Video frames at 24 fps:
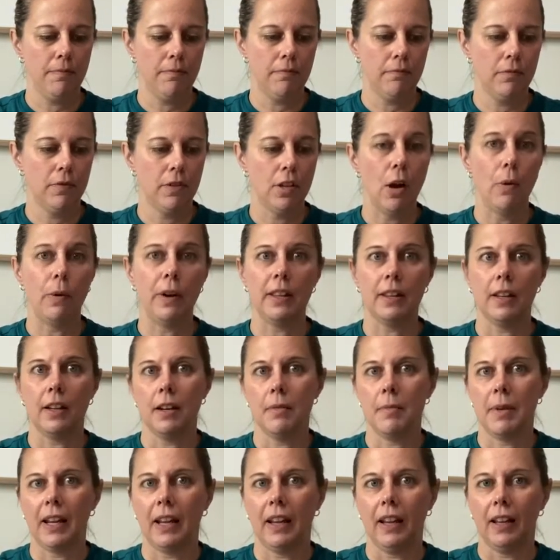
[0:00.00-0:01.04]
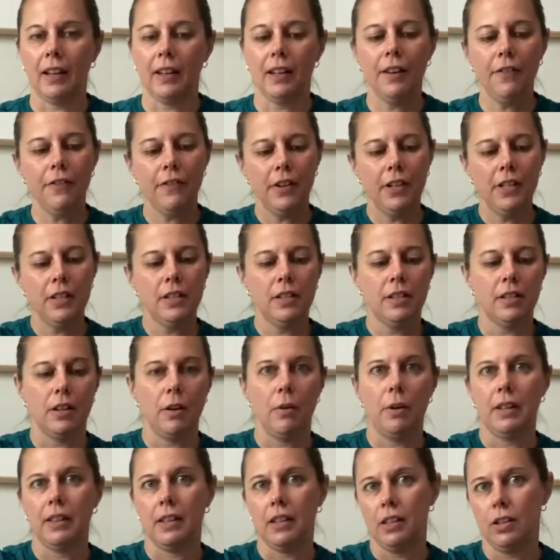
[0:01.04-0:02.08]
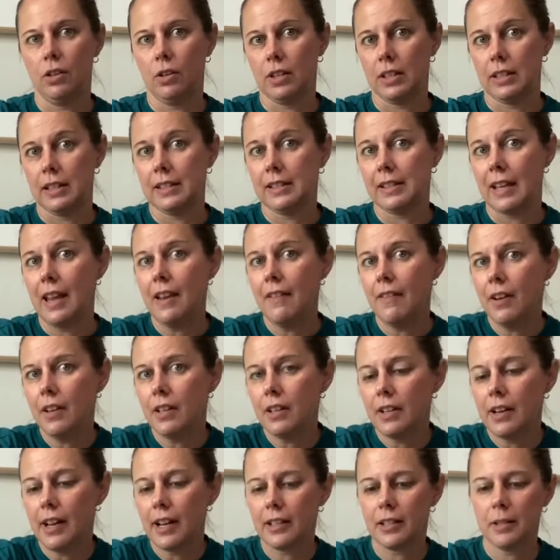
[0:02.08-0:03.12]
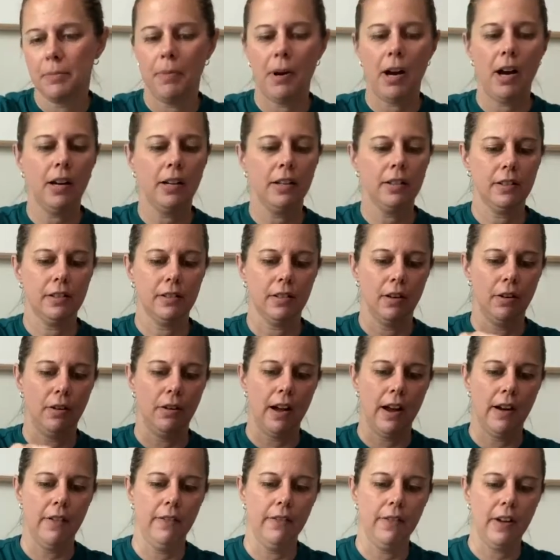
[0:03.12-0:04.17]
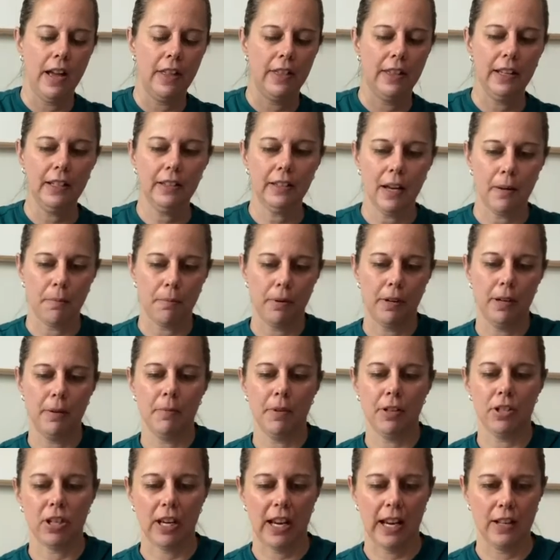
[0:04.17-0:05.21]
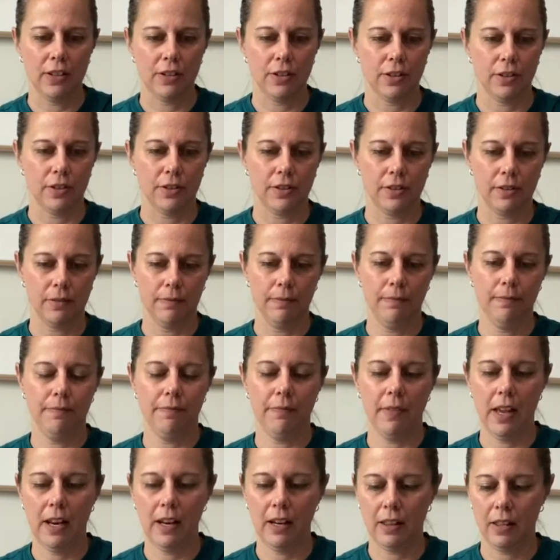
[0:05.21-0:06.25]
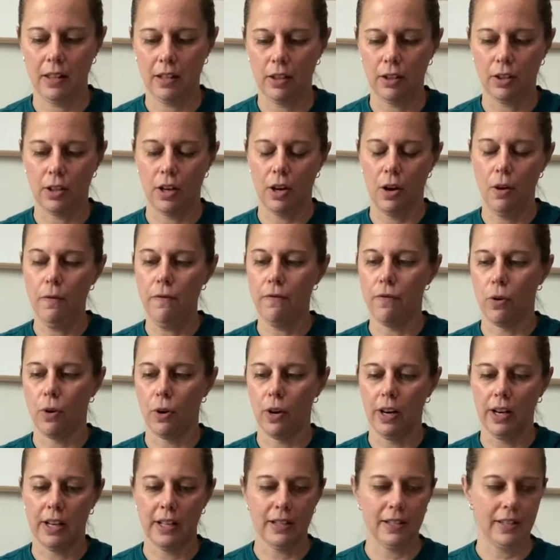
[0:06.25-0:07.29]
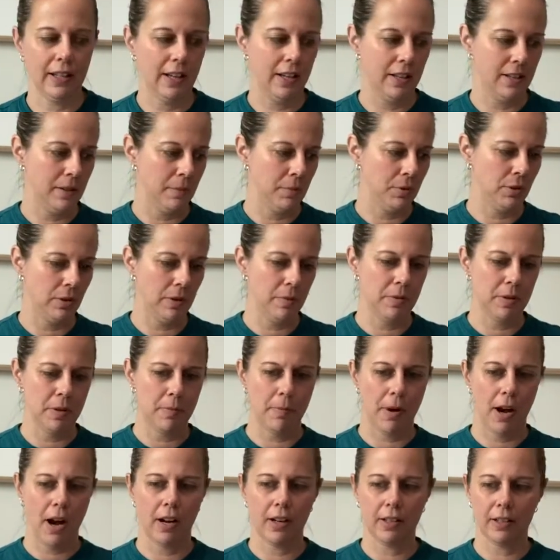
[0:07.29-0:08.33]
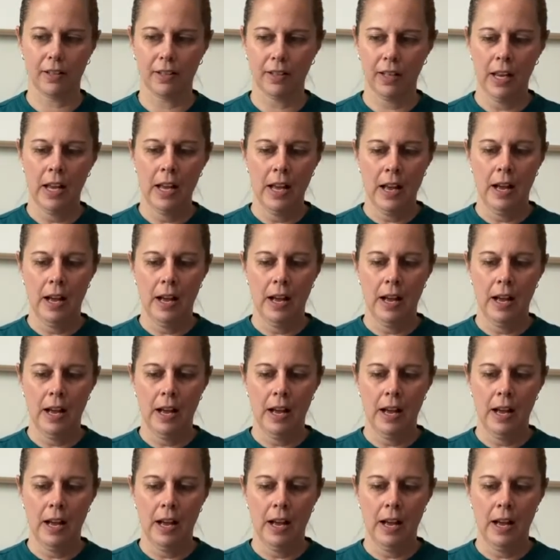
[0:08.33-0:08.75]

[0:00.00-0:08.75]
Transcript: knowing that you're making a difference, knowing that you can save on your next box. So I think that pretty much answers anything you can hope for inside a subscription box.